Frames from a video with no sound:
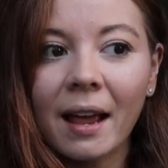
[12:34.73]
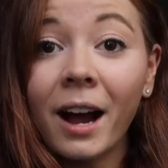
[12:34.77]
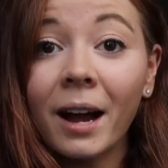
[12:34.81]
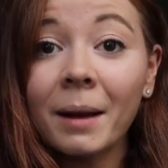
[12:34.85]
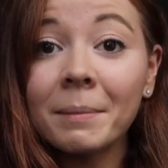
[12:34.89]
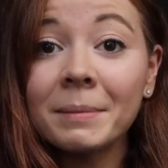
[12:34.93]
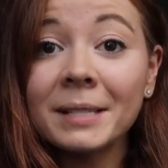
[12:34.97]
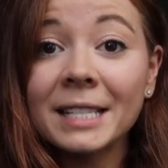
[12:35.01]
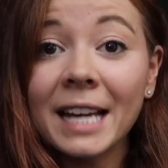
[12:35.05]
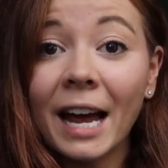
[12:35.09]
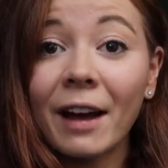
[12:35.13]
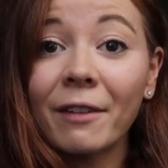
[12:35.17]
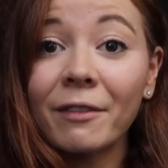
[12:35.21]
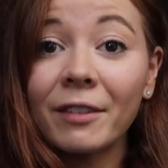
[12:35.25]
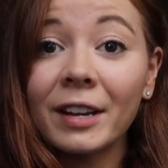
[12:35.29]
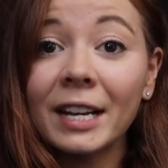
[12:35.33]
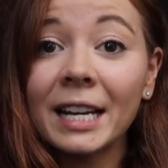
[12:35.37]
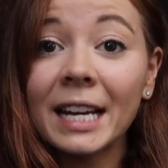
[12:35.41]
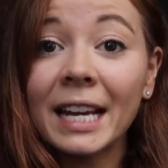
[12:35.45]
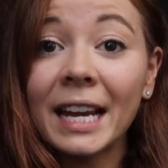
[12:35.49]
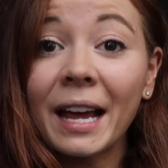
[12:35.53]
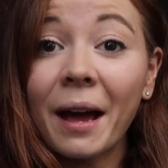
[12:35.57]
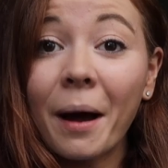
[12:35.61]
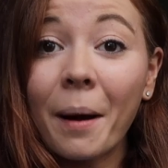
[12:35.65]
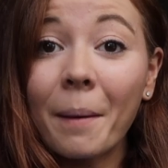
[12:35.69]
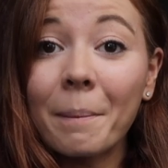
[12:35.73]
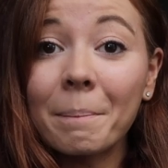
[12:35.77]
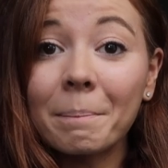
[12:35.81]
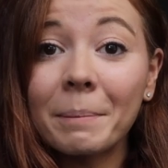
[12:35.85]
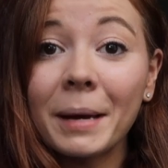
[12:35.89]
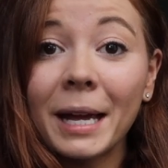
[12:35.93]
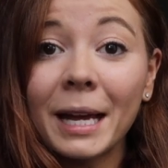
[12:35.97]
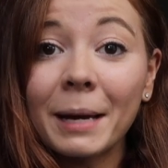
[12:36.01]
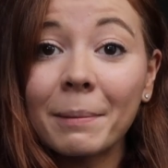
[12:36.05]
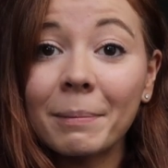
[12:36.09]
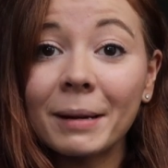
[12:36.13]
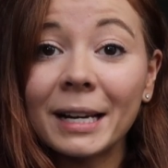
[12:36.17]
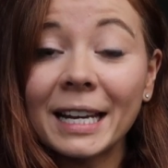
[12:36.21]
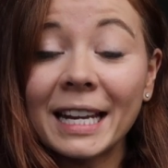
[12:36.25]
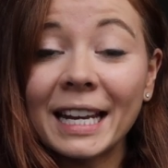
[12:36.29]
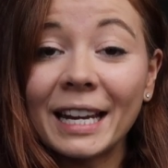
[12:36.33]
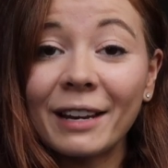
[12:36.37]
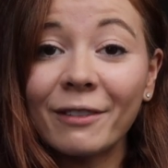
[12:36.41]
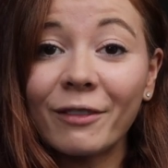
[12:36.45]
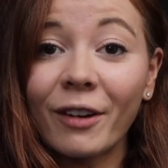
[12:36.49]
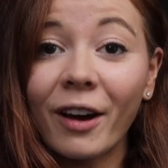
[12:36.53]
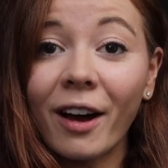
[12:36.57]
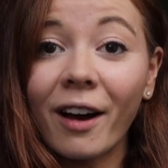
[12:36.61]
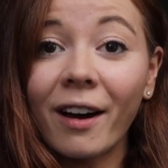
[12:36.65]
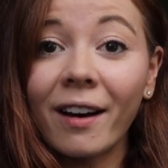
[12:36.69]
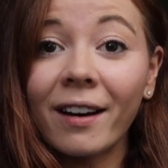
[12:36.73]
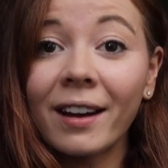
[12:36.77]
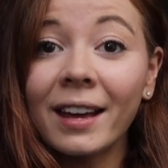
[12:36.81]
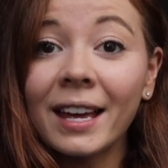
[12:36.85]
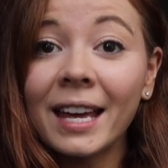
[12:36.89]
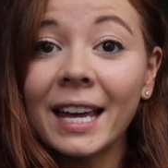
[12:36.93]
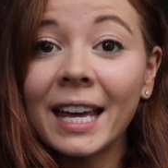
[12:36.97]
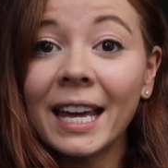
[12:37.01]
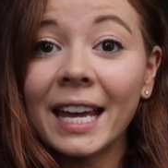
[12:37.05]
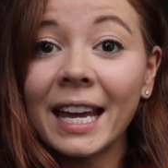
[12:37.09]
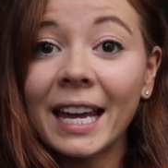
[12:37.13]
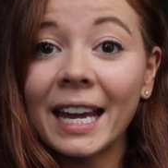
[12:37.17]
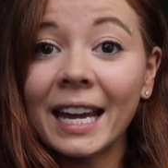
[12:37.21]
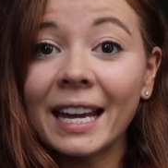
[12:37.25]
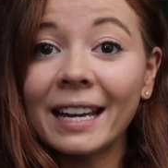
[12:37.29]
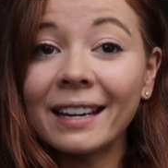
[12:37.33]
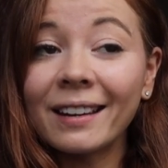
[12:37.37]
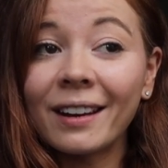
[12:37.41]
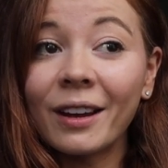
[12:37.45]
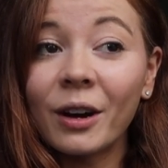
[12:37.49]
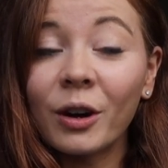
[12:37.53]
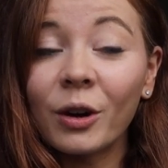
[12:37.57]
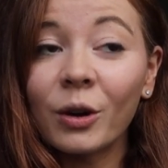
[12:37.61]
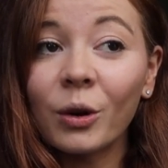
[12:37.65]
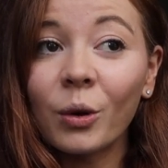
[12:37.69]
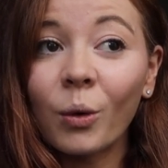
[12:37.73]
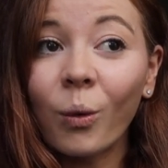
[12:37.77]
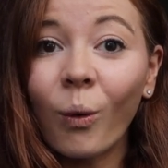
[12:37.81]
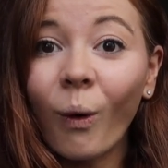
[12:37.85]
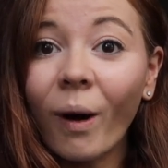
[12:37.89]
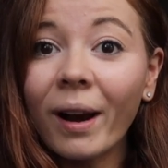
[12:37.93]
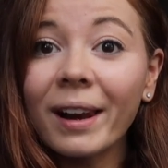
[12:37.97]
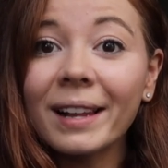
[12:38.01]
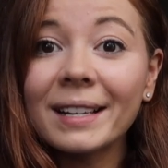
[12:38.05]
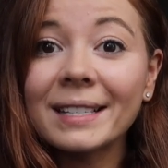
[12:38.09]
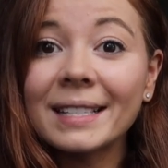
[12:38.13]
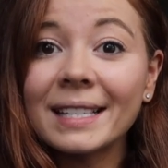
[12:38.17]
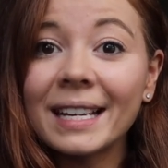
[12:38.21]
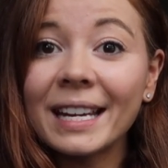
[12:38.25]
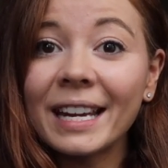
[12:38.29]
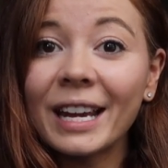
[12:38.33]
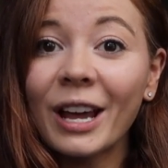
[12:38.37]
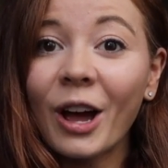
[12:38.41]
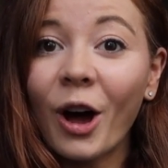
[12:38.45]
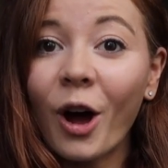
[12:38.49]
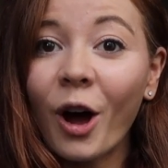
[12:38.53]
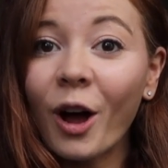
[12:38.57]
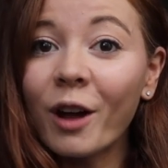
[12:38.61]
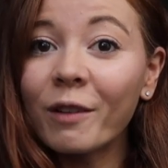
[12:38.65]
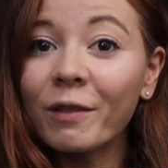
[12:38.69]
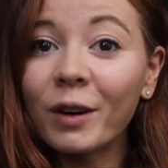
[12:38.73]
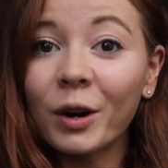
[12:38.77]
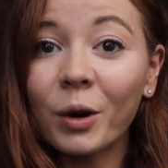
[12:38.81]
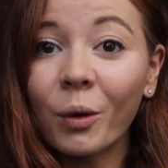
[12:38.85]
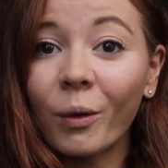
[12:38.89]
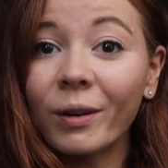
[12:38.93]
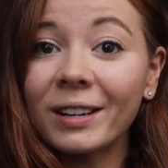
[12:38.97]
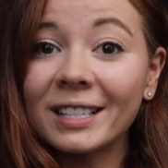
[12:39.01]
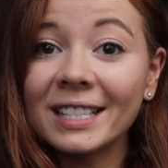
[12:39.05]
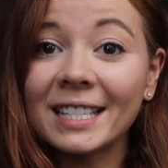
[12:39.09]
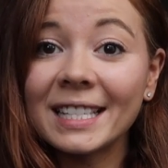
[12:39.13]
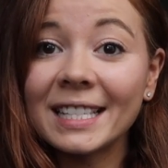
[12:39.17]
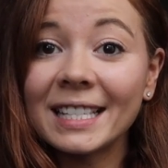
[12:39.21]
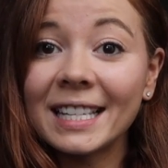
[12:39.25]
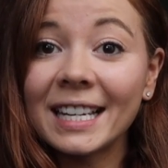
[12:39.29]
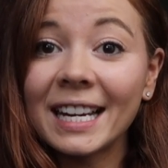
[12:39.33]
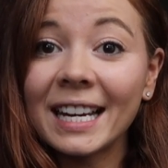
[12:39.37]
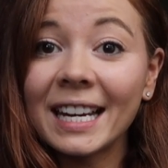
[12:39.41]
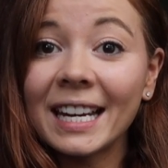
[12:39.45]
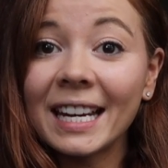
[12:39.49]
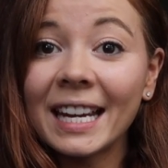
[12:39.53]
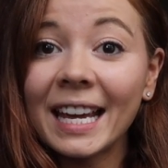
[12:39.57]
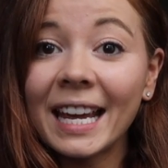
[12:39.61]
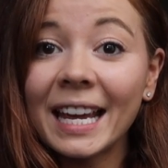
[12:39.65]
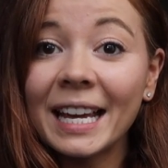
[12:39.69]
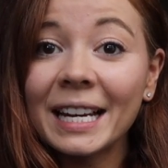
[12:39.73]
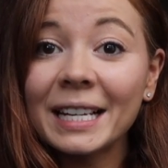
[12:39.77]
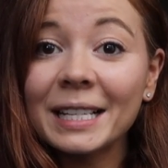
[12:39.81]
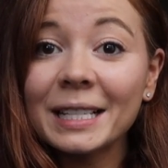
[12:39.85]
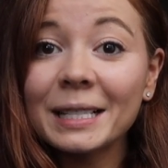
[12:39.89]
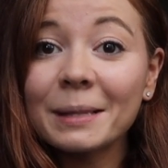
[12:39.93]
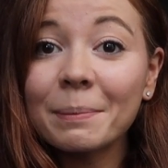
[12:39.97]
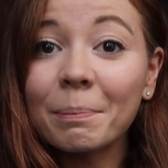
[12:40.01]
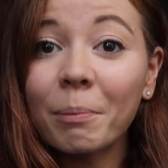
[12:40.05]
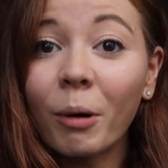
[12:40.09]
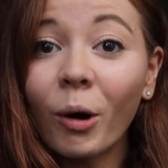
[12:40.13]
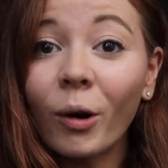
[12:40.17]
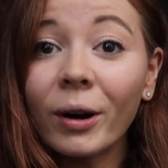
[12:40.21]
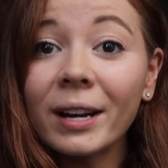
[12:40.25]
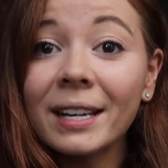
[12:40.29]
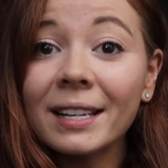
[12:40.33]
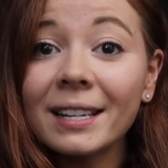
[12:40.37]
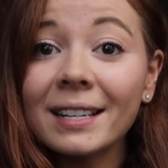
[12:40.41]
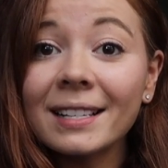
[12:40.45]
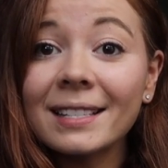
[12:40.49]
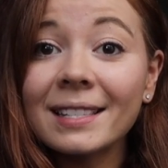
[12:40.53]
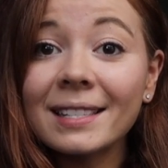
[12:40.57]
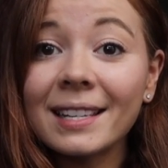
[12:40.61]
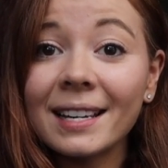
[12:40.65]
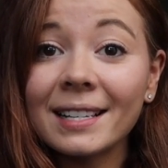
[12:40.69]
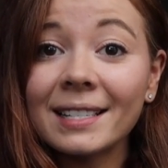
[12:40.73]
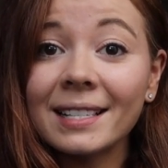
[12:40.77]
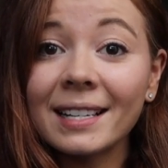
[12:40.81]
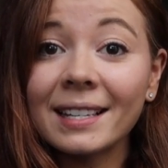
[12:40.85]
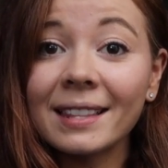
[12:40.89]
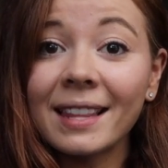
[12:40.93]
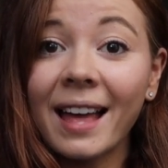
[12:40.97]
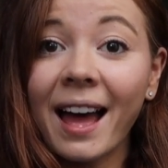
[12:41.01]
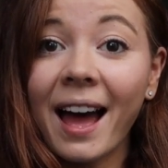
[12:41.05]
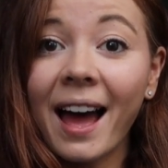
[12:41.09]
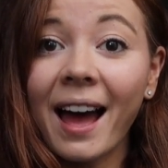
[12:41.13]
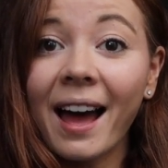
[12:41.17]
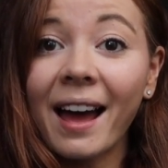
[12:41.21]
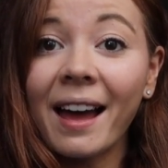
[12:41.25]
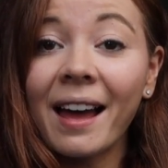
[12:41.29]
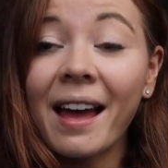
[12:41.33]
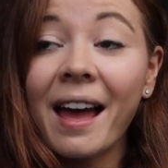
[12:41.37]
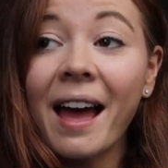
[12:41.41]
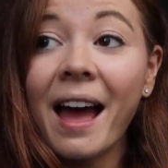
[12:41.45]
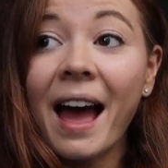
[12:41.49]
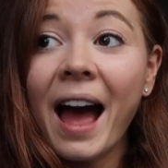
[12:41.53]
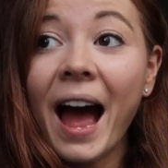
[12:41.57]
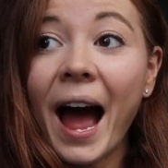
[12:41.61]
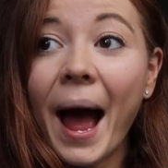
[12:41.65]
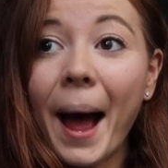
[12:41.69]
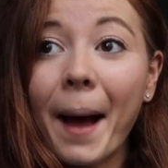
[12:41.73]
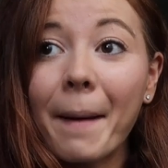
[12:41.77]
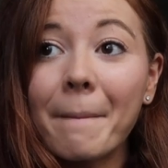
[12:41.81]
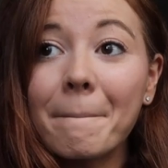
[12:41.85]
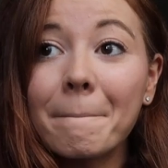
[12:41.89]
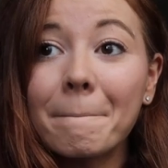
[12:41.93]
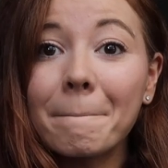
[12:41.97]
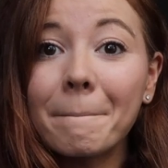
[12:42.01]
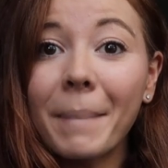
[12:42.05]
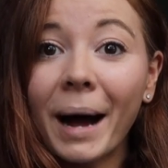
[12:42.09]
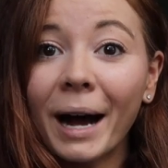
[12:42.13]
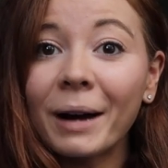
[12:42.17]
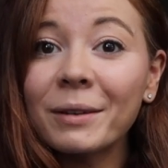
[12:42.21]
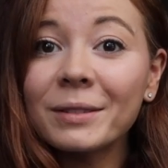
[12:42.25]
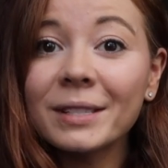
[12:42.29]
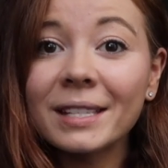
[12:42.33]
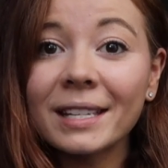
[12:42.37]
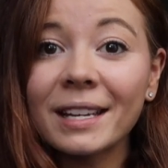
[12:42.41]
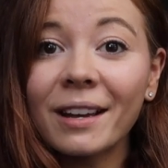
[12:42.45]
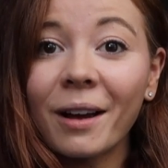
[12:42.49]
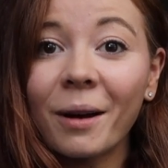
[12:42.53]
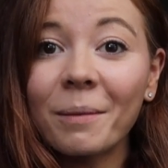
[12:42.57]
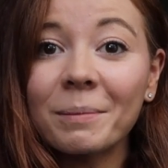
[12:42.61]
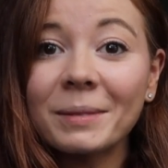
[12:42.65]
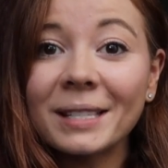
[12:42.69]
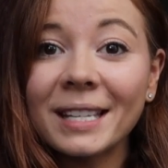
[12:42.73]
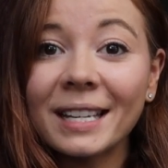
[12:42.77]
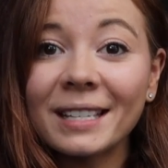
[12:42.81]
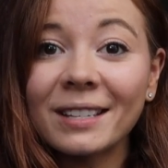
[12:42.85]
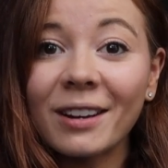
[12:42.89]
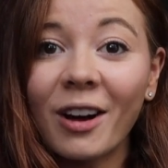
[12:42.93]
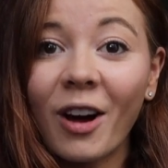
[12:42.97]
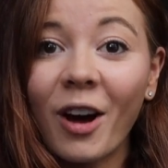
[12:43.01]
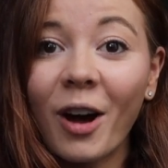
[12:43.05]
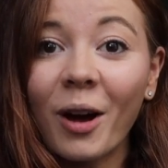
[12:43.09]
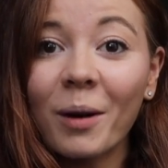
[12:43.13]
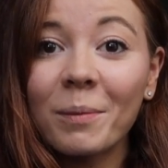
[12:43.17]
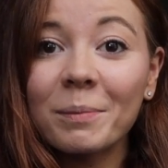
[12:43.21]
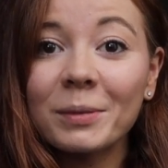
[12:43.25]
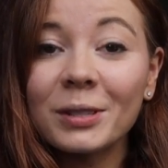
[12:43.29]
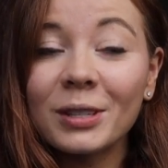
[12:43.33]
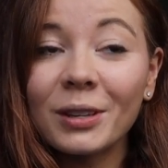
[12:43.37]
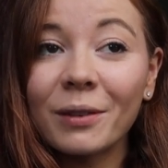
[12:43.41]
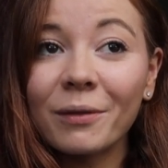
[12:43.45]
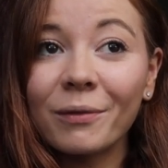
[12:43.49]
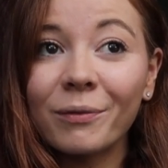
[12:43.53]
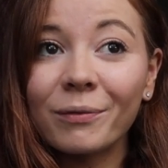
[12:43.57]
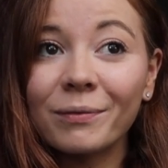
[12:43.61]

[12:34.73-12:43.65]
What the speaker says: I'm definitely a big believer in quality over quantity. It is pointless sitting there and bouncing up sit-ups